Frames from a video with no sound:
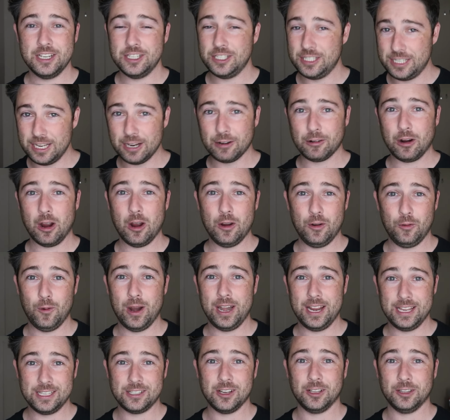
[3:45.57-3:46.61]
Zero when
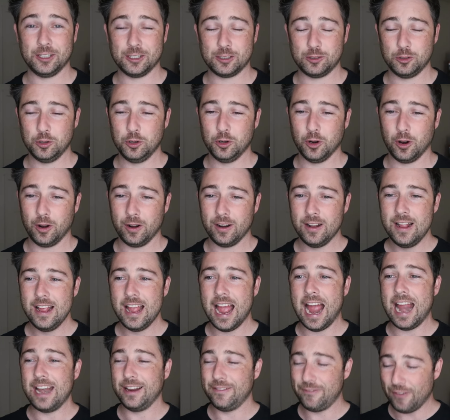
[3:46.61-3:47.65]
he's got the suit on.
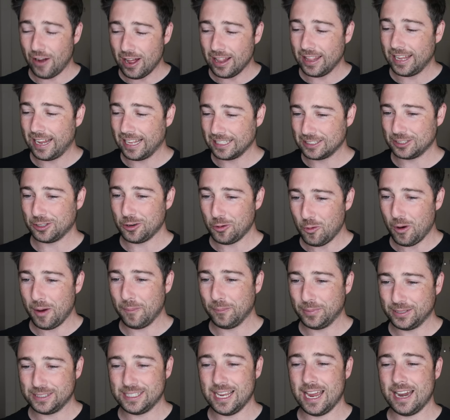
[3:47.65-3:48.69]
And he finally gets it to
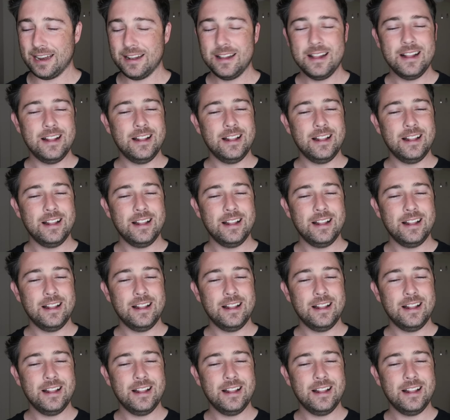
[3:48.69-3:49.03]
1%.